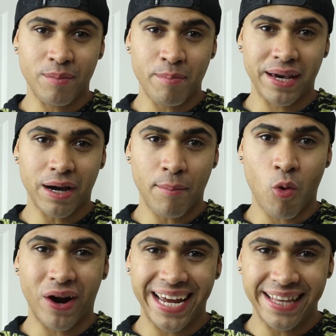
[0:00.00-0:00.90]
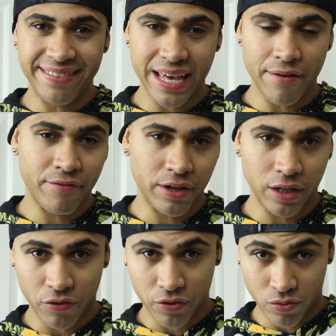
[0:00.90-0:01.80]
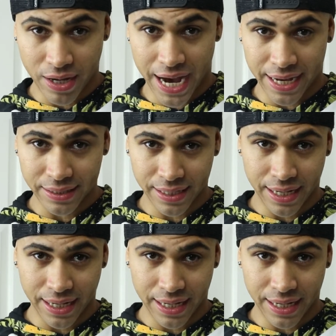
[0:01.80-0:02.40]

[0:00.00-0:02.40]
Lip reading: make a more in-depth video for you guys.